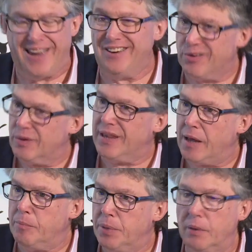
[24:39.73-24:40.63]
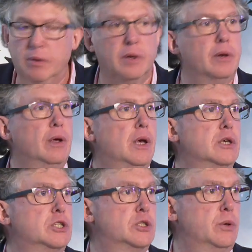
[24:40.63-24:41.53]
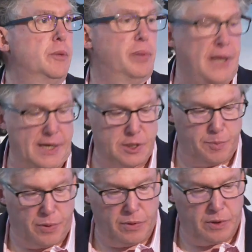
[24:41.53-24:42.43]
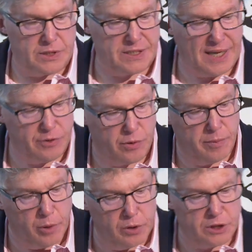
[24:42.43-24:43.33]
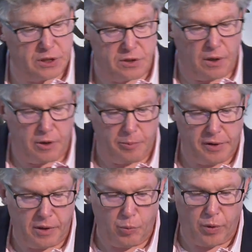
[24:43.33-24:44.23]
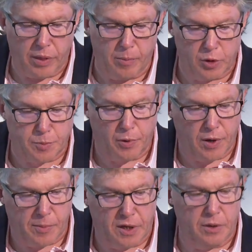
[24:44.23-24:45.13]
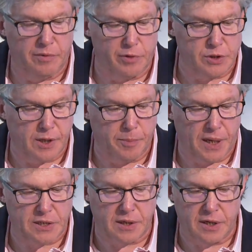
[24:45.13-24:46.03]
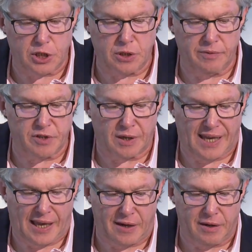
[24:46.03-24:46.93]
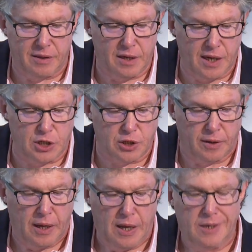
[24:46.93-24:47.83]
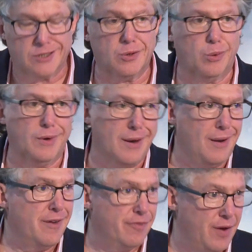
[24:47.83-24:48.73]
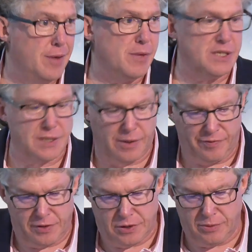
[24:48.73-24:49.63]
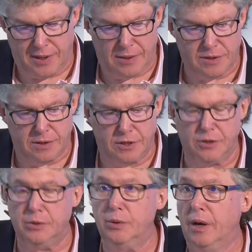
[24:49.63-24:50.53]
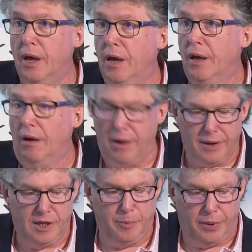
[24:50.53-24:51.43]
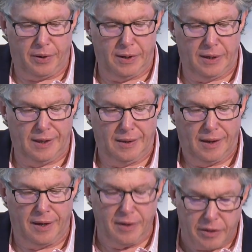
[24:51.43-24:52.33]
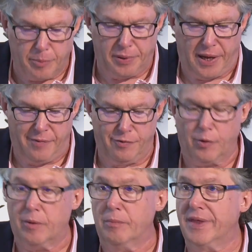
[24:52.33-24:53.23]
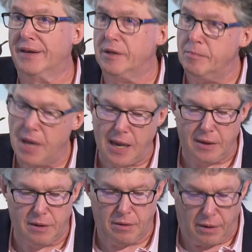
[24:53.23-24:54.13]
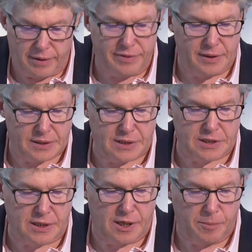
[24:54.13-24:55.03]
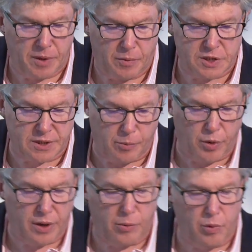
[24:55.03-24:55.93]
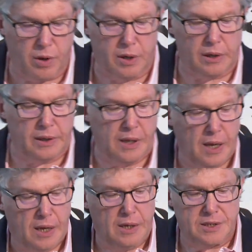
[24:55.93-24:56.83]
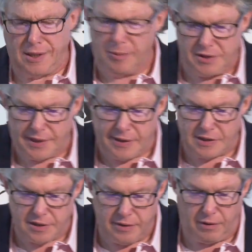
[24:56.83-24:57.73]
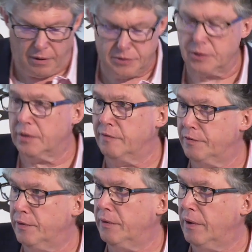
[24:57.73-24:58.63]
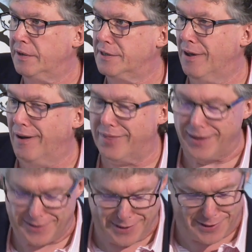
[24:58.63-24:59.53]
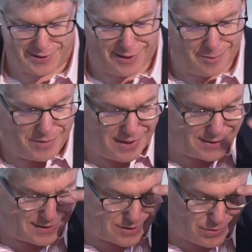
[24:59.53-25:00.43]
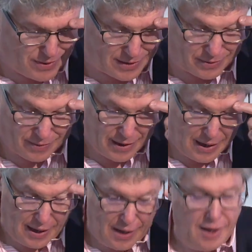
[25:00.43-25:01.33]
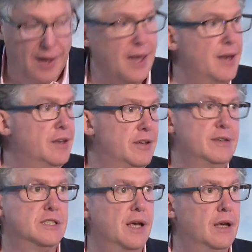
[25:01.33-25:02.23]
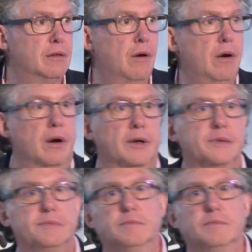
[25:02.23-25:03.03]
And during that period, SUNY Plattsburgh's center emerged as arguably one of the most prominent university-based initiatives on Canada and the nation. So I find myself in 2002 occupying another platform that demanded authenticity, but somewhat ironically, simultaneously also conferred on authenticity on me as its director. And it didn't take long.